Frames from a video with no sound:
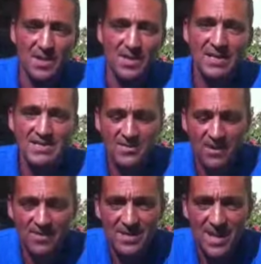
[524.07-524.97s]
But at least you
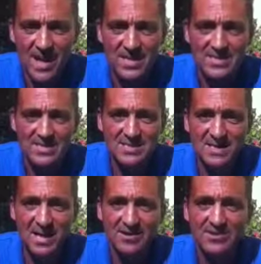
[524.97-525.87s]
have a gauge to
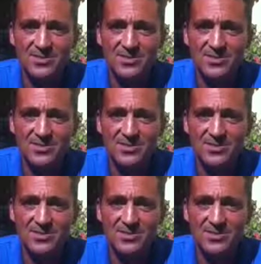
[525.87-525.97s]
see how you're